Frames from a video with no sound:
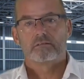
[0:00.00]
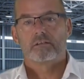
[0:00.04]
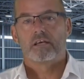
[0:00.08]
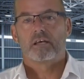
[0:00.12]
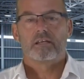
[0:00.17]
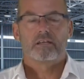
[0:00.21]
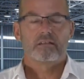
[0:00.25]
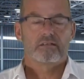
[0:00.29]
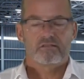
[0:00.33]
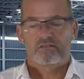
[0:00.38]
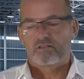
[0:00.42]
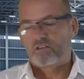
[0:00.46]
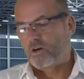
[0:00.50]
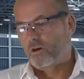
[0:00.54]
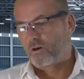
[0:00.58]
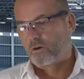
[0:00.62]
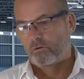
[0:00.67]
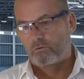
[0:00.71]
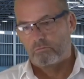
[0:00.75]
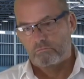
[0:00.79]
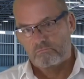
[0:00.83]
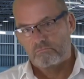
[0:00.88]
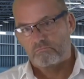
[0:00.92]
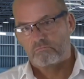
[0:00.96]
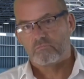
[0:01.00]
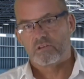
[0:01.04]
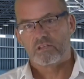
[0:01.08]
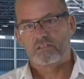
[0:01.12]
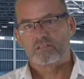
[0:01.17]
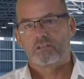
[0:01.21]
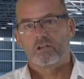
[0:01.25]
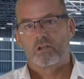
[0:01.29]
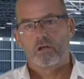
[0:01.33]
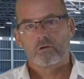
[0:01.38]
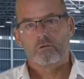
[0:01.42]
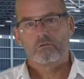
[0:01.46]
And so there's a
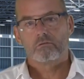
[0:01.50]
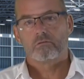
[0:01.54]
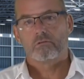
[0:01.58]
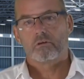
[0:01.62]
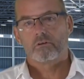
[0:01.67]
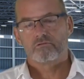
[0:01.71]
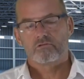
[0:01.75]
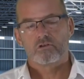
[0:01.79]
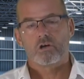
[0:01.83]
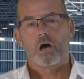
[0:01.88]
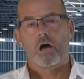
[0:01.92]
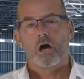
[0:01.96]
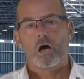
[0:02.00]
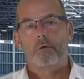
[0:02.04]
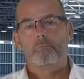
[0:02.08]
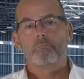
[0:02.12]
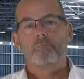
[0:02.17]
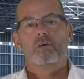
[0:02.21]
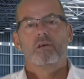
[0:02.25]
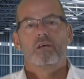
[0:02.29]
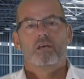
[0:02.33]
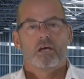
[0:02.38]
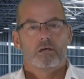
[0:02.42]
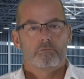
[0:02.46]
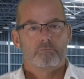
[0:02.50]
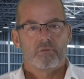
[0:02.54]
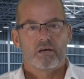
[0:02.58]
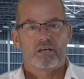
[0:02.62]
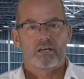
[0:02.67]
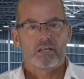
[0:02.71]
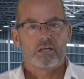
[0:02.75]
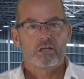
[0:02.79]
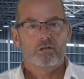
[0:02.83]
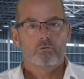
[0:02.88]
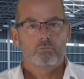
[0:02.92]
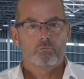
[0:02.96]
lot of time and
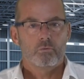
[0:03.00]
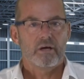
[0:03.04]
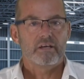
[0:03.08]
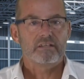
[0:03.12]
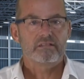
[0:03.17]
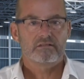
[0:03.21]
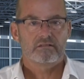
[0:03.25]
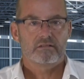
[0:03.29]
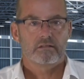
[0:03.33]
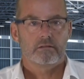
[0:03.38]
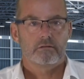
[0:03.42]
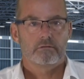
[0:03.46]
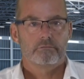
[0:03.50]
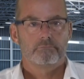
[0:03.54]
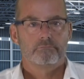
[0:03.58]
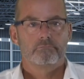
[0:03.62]
money wasted.